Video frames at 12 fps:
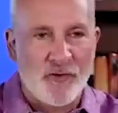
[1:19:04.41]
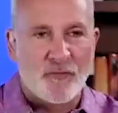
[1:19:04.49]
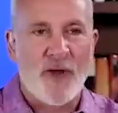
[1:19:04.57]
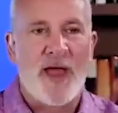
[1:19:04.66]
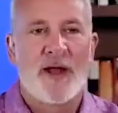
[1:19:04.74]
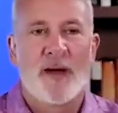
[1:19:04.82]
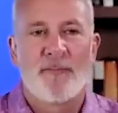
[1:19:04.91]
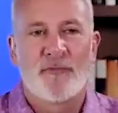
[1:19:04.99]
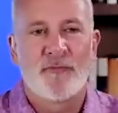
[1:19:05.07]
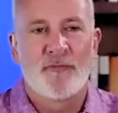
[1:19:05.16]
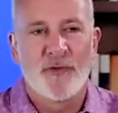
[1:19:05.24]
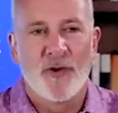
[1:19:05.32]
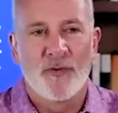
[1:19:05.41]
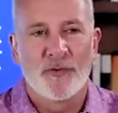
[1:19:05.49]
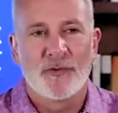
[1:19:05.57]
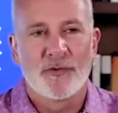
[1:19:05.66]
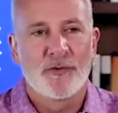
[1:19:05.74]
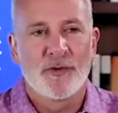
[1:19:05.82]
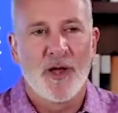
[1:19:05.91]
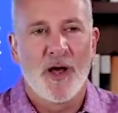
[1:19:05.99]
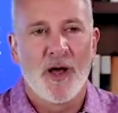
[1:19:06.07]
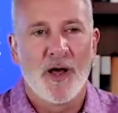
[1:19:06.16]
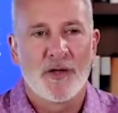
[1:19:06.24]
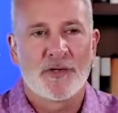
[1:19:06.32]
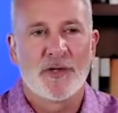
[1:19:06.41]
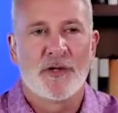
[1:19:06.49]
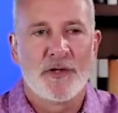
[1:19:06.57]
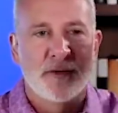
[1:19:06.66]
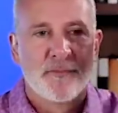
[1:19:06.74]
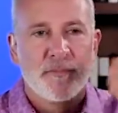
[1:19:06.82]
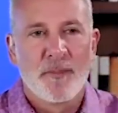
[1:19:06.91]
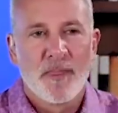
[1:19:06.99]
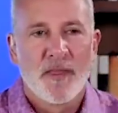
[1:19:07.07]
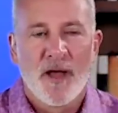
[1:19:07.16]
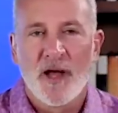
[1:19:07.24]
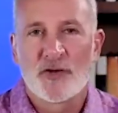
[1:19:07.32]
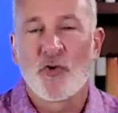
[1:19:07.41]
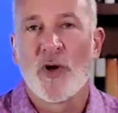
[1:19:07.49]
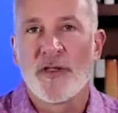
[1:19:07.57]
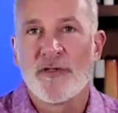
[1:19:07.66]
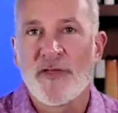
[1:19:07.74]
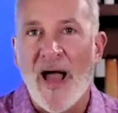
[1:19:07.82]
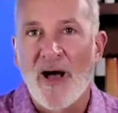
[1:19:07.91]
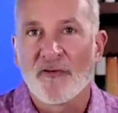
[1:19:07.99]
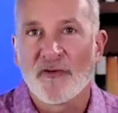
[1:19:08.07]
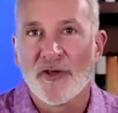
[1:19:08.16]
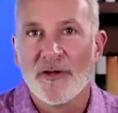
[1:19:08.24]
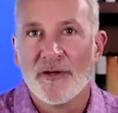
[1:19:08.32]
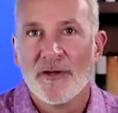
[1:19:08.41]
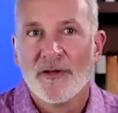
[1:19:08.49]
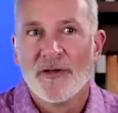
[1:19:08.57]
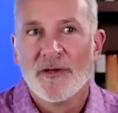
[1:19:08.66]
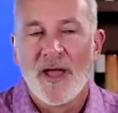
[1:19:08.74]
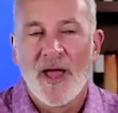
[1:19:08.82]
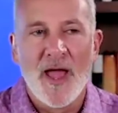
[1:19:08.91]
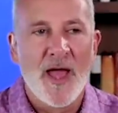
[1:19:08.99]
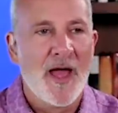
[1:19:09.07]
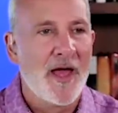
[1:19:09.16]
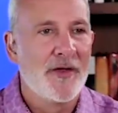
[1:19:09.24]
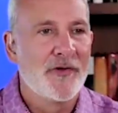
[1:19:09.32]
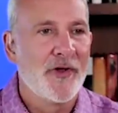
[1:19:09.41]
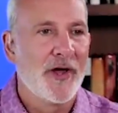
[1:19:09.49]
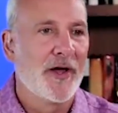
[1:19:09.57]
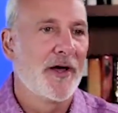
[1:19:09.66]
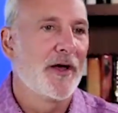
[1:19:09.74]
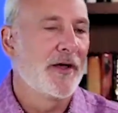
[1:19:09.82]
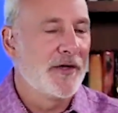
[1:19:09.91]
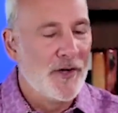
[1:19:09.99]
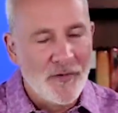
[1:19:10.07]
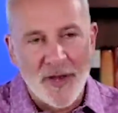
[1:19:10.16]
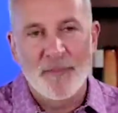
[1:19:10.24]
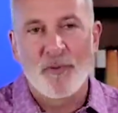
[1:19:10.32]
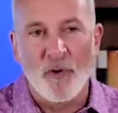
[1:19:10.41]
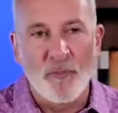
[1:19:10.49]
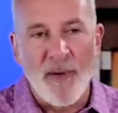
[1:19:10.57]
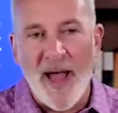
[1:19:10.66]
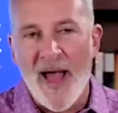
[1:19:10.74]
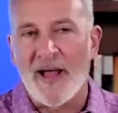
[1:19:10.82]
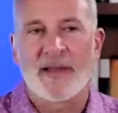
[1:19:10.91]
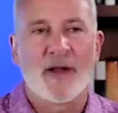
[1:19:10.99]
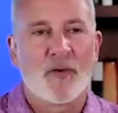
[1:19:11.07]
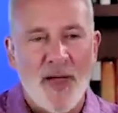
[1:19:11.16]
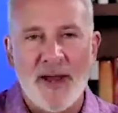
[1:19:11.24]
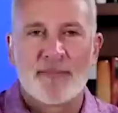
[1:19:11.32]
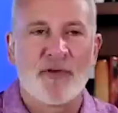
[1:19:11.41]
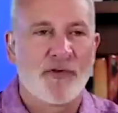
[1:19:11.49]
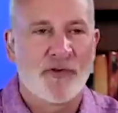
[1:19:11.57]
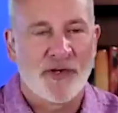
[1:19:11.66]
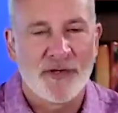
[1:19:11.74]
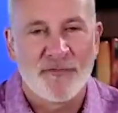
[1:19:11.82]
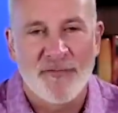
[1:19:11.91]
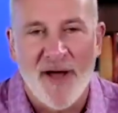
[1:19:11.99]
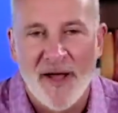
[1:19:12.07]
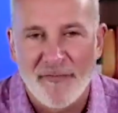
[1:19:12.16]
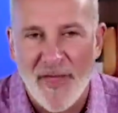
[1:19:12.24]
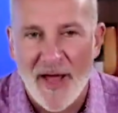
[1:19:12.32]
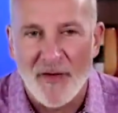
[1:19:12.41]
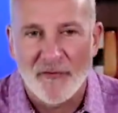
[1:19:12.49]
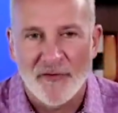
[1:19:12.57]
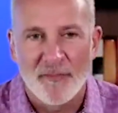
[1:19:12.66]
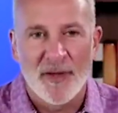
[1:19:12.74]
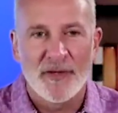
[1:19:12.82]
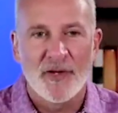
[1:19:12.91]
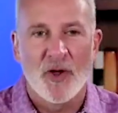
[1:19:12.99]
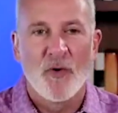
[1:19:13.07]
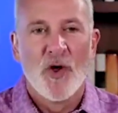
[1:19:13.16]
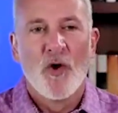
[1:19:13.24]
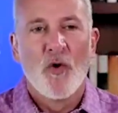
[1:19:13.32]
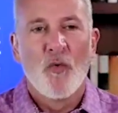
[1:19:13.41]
it ran up, you know, to 20,000. And, you know, then it pulled back, then it ran up to 65,000. But, you know,